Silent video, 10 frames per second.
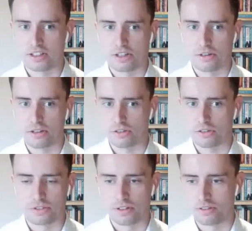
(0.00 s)
There's
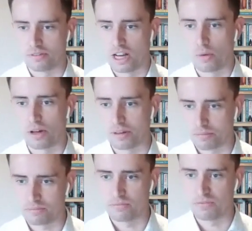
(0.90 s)
often lower
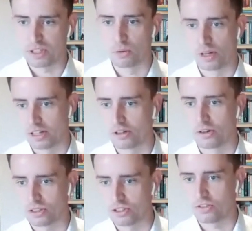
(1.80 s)
fueling
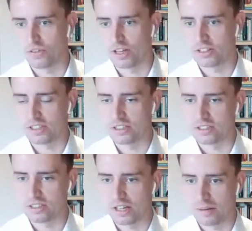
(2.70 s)
costs
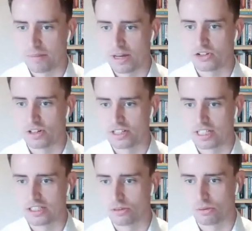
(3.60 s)
versus petrol and
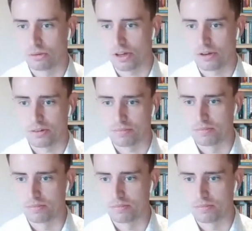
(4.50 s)
diesel, although